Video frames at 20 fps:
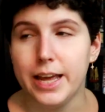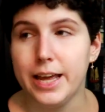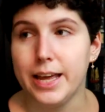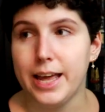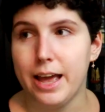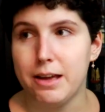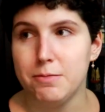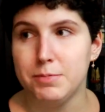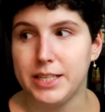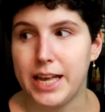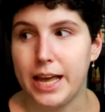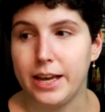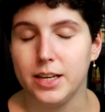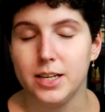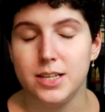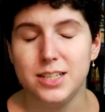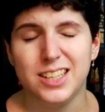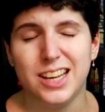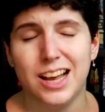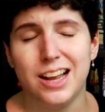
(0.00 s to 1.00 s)
It came
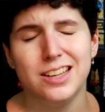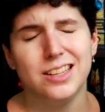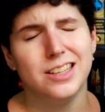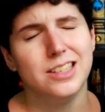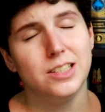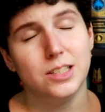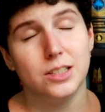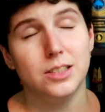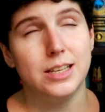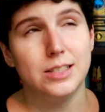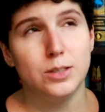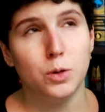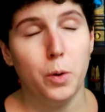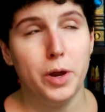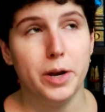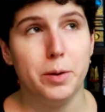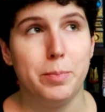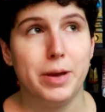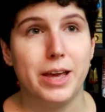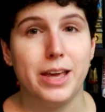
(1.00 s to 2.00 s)
second, and there's
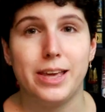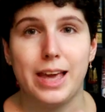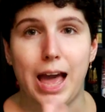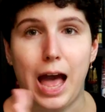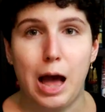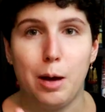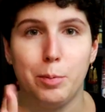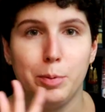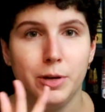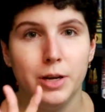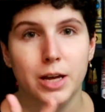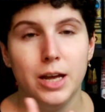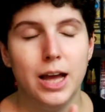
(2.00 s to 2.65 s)
quite a big gap,